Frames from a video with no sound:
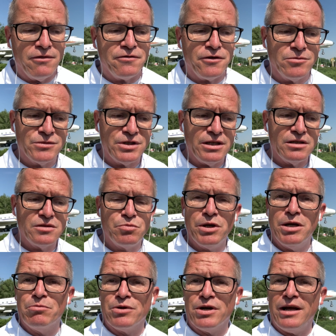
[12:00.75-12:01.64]
from these
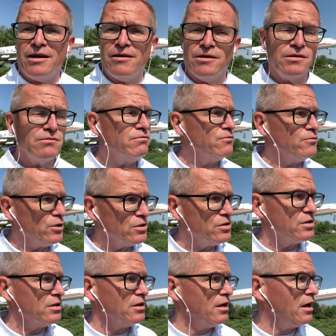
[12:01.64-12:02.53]
people I was
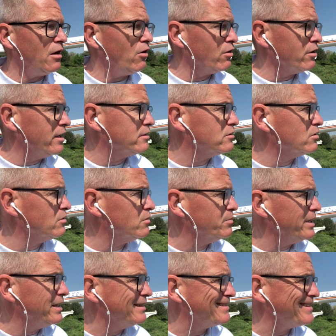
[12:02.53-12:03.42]
honored to
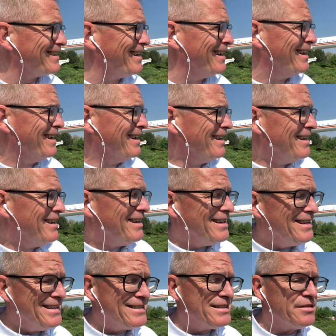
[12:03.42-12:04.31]
meet, yeah,
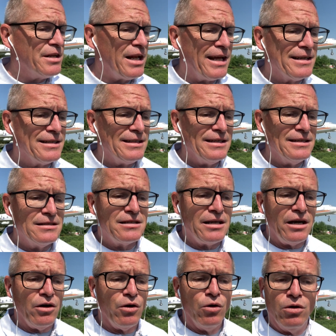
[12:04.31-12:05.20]
it's like this:
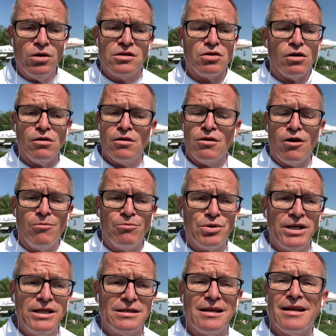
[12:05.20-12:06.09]
they're all
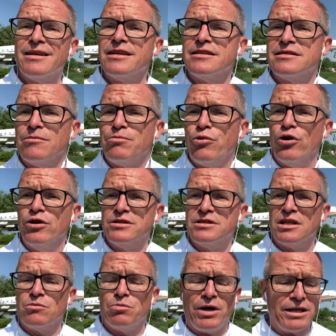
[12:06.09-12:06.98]
completely
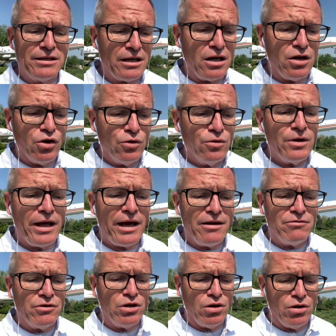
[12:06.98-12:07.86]
disappointed by the low
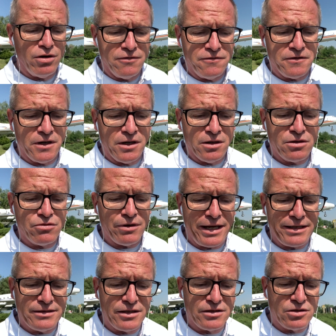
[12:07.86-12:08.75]
level of
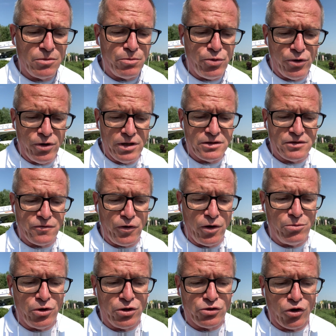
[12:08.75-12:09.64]
crisis support for
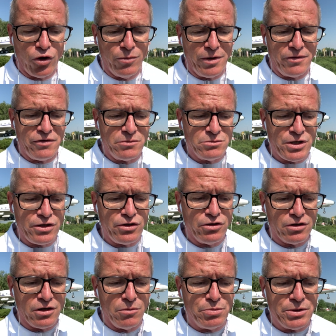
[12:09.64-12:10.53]
Moldova from the
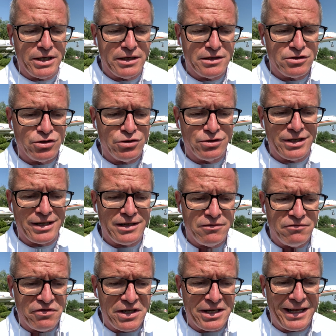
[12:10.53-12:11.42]
European Union
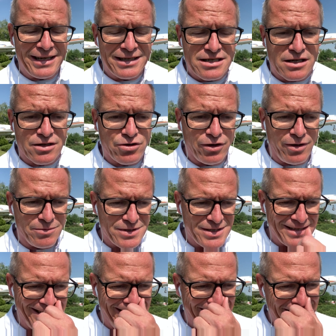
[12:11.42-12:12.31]
in financial
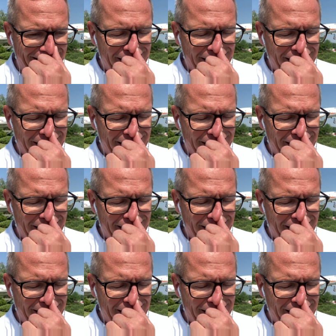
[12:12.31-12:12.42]
terms. Yeah.